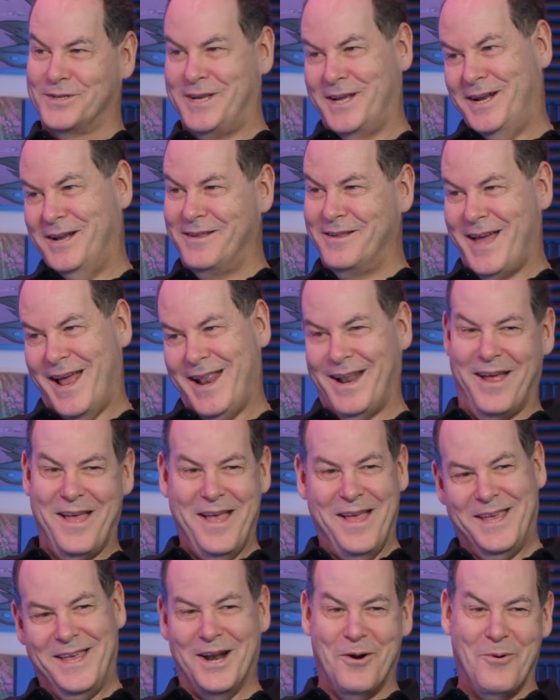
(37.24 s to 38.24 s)

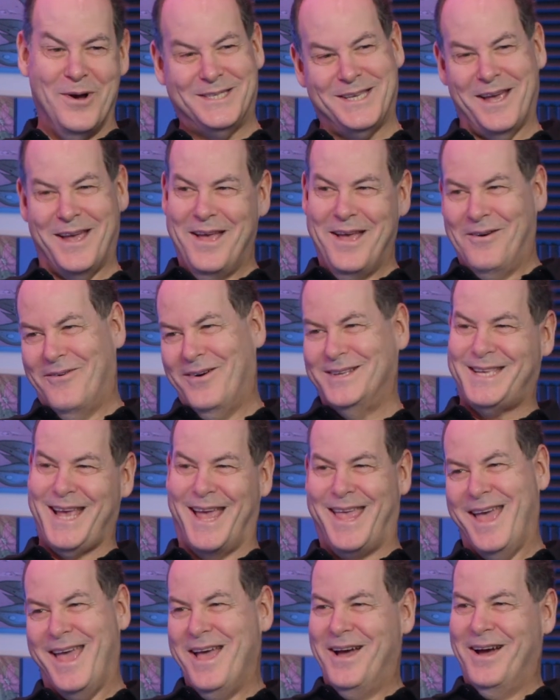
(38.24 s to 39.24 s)
once
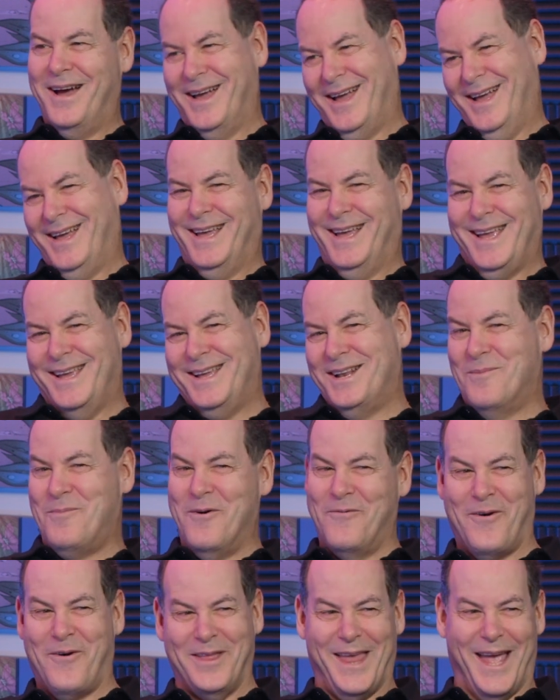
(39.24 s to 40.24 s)
they,
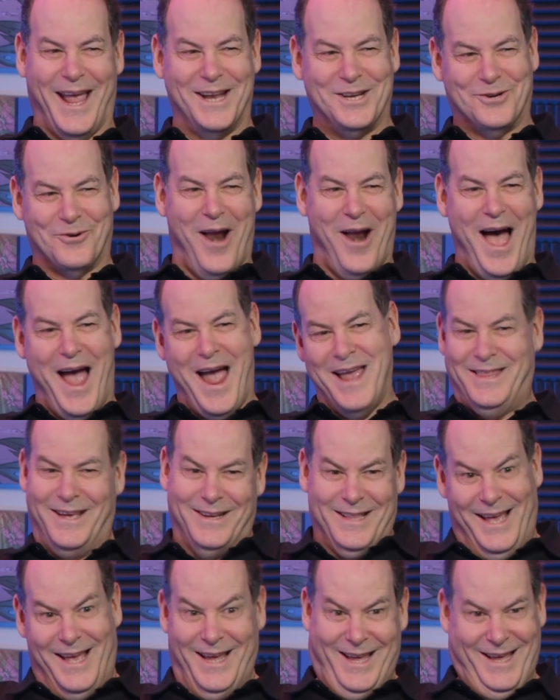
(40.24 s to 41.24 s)
before they get dried,
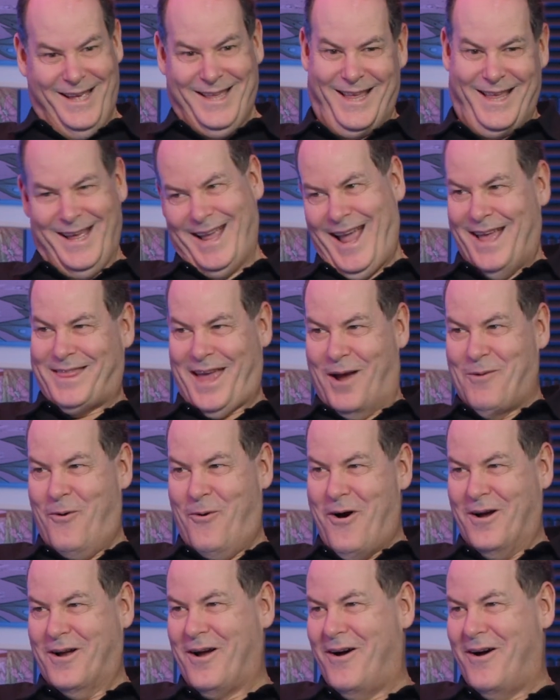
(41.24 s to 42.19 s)
they got that walk